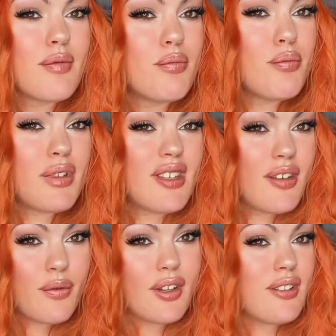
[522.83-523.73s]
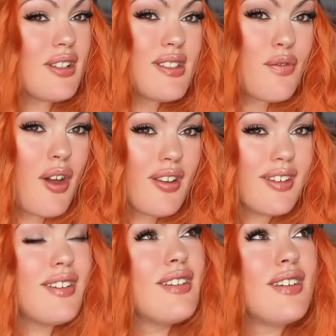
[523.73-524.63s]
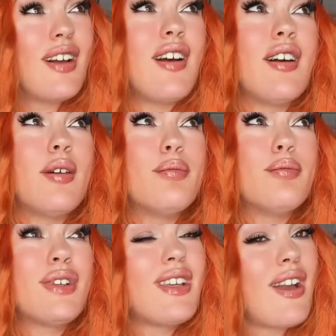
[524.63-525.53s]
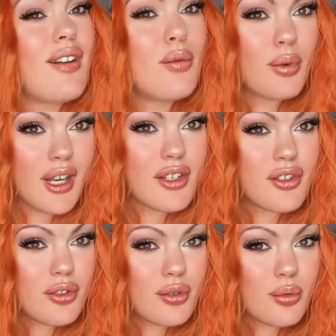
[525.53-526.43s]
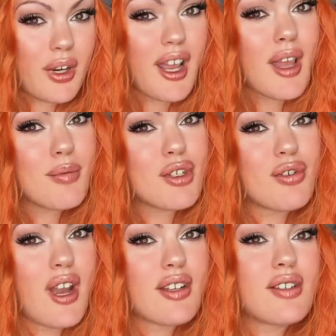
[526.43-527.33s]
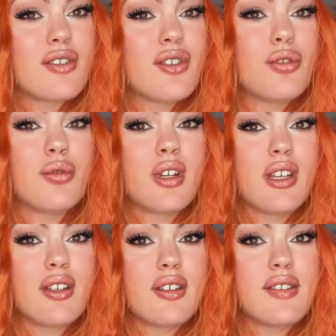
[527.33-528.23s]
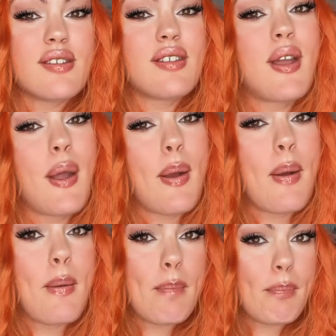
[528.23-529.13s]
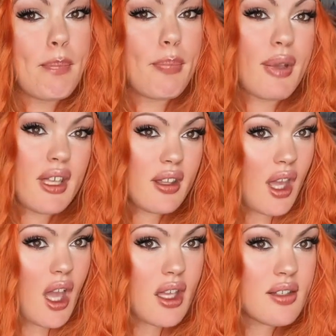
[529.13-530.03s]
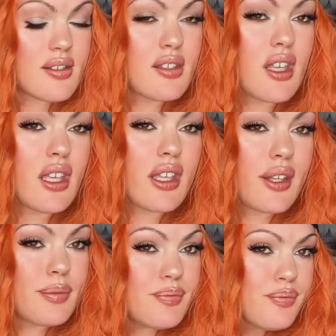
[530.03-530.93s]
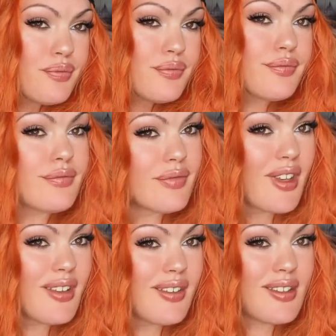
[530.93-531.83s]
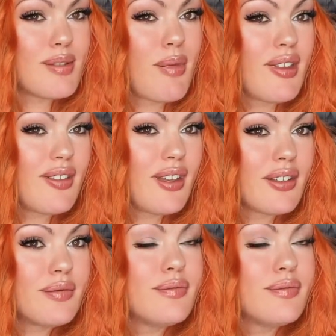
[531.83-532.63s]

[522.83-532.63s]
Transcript: Be different. That's fun. But yeah, what I am attracted to is big guys. Like, that's my thing.